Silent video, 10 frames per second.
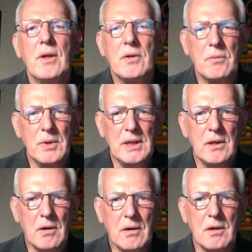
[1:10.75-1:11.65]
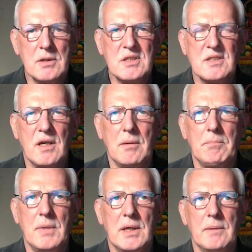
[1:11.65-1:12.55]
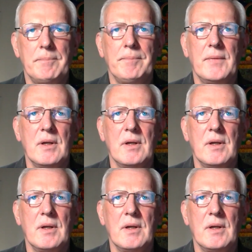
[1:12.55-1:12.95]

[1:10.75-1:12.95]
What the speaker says: there really are some